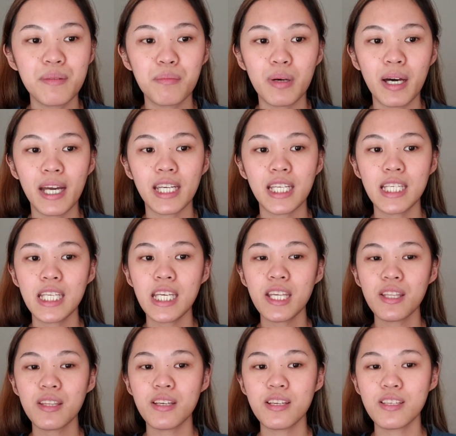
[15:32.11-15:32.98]
might
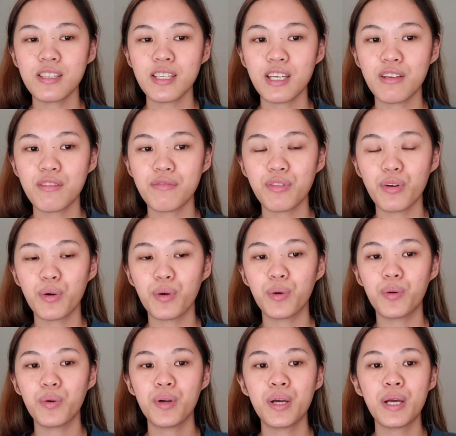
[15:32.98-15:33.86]
need this
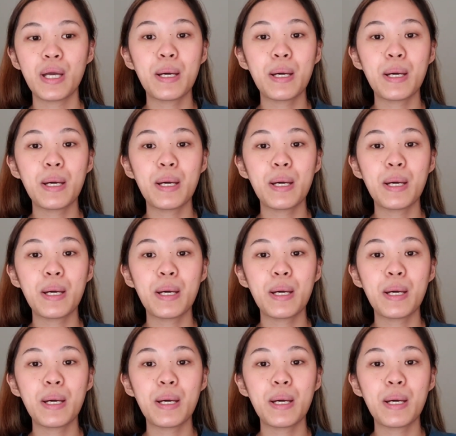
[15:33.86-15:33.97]
info,